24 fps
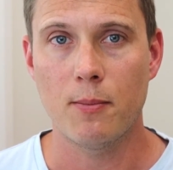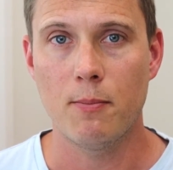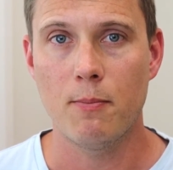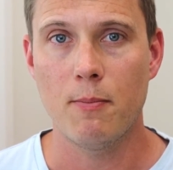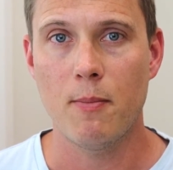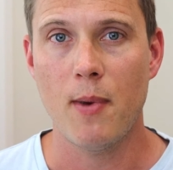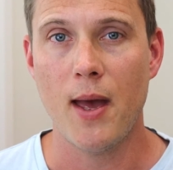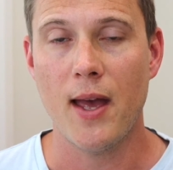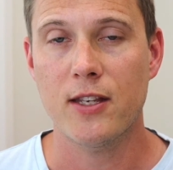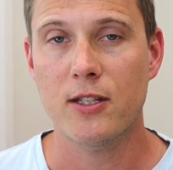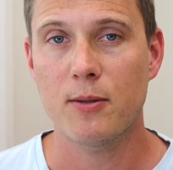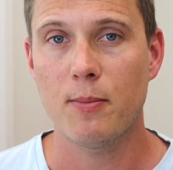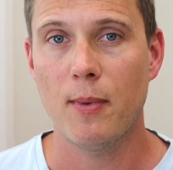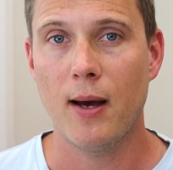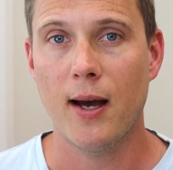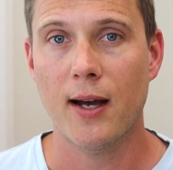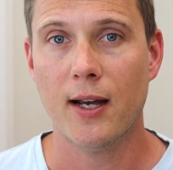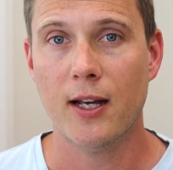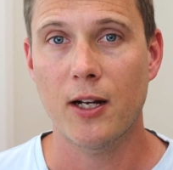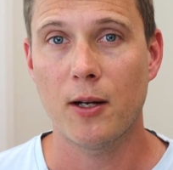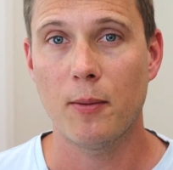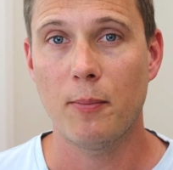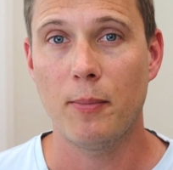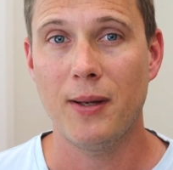a mass
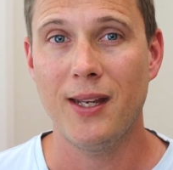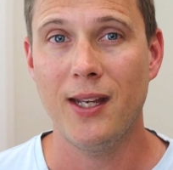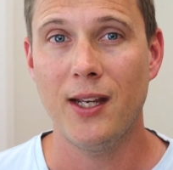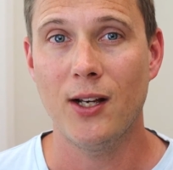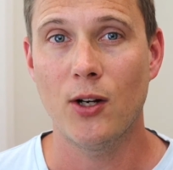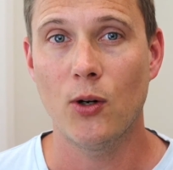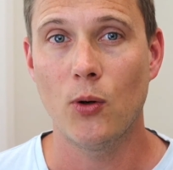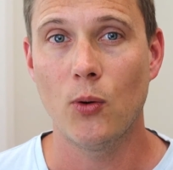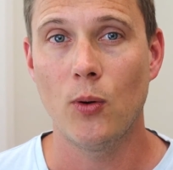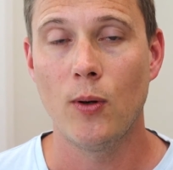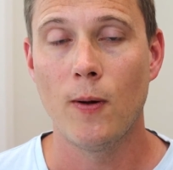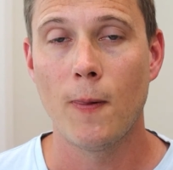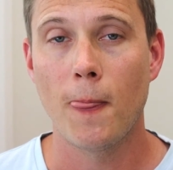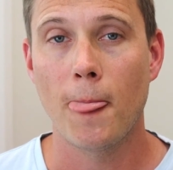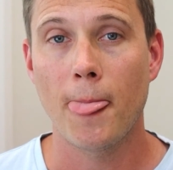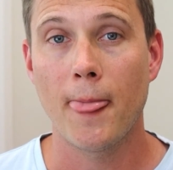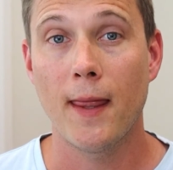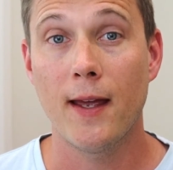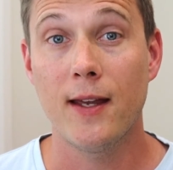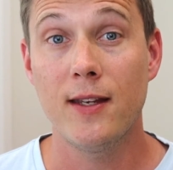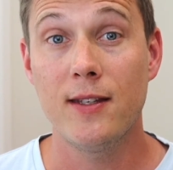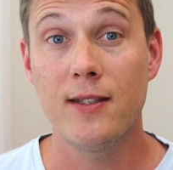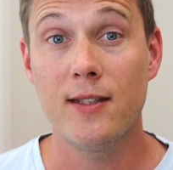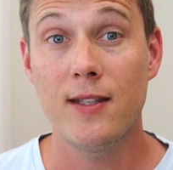market appeal
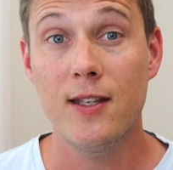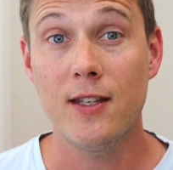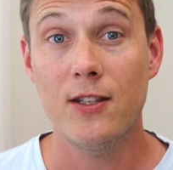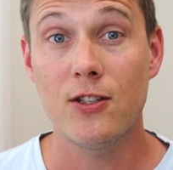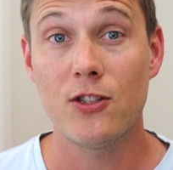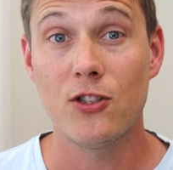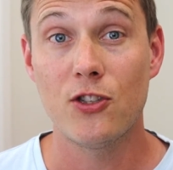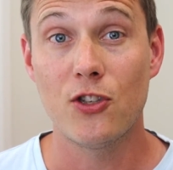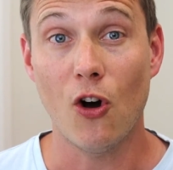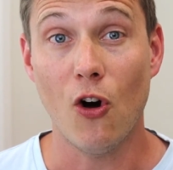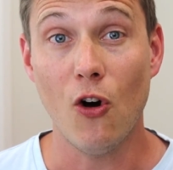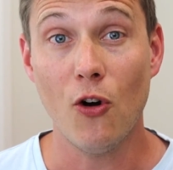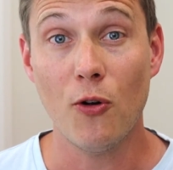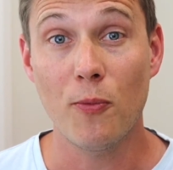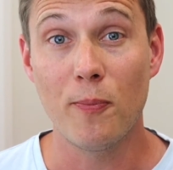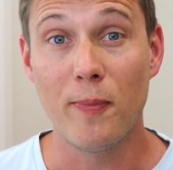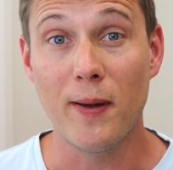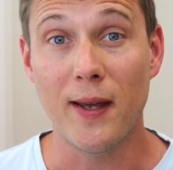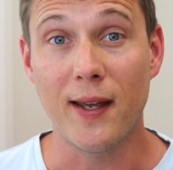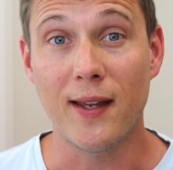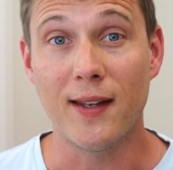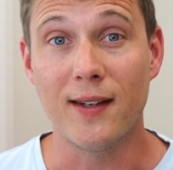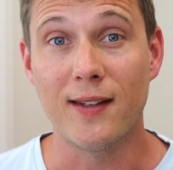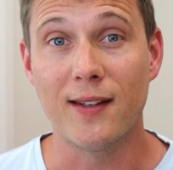is this dog
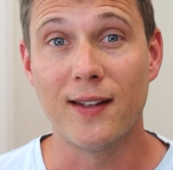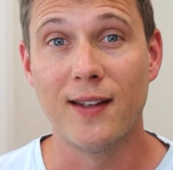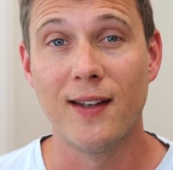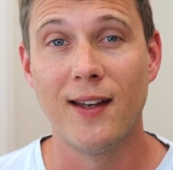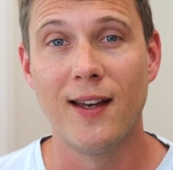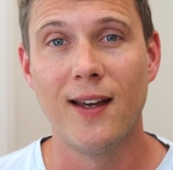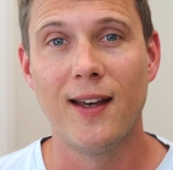bed.